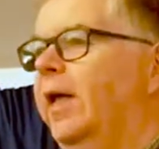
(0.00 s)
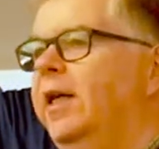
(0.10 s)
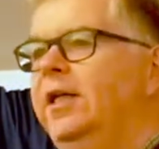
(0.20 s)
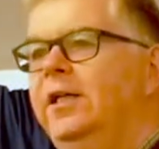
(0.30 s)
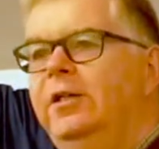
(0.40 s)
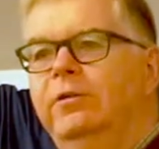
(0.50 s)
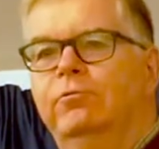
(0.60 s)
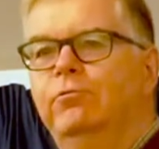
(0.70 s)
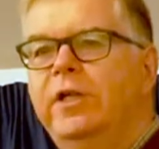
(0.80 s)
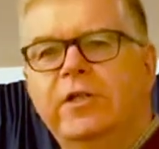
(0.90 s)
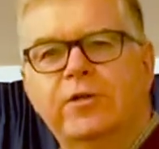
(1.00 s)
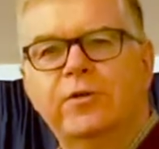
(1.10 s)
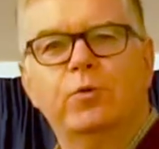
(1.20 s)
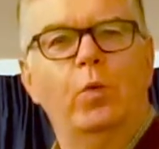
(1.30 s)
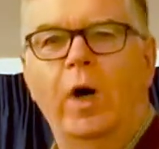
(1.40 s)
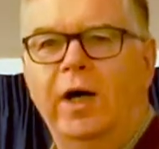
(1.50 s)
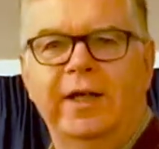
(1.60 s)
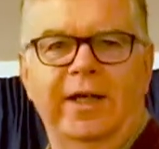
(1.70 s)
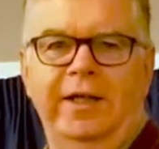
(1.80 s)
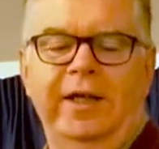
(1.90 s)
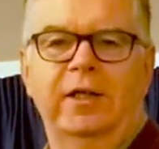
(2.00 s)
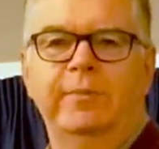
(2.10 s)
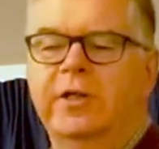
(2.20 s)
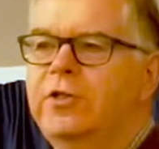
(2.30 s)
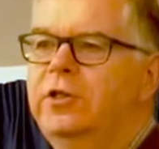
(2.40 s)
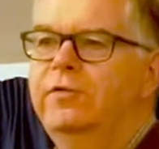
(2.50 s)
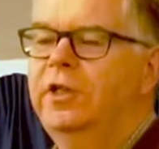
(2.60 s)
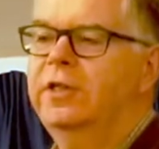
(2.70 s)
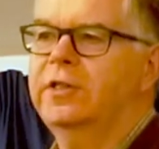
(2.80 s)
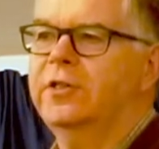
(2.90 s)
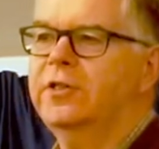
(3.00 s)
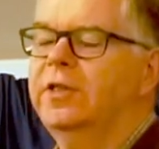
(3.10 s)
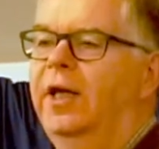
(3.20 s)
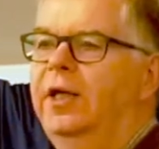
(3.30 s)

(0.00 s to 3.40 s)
Any reasons why in the ministry of Jesus